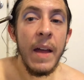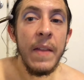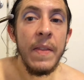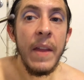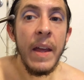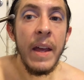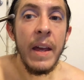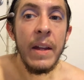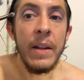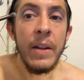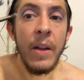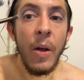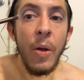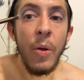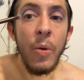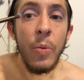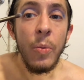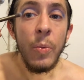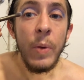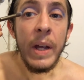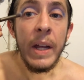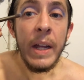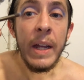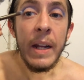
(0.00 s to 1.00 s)
And then I'll
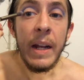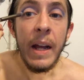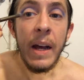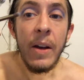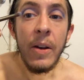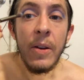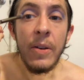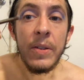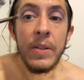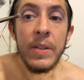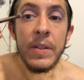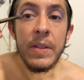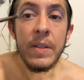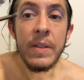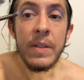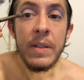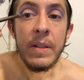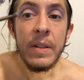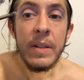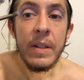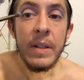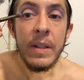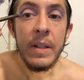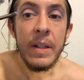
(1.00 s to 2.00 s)
wing it out
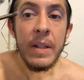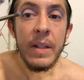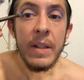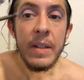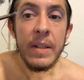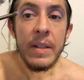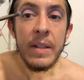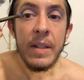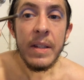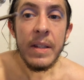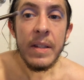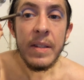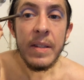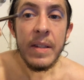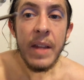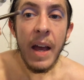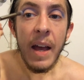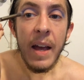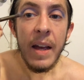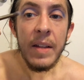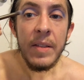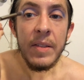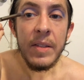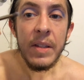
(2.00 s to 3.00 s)
to the
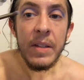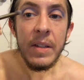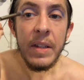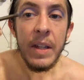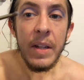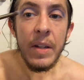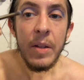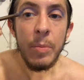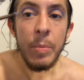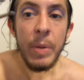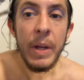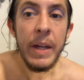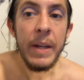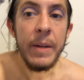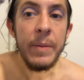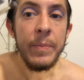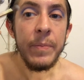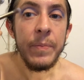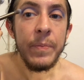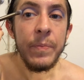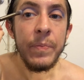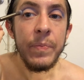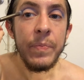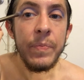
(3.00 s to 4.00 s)
sides a little bit,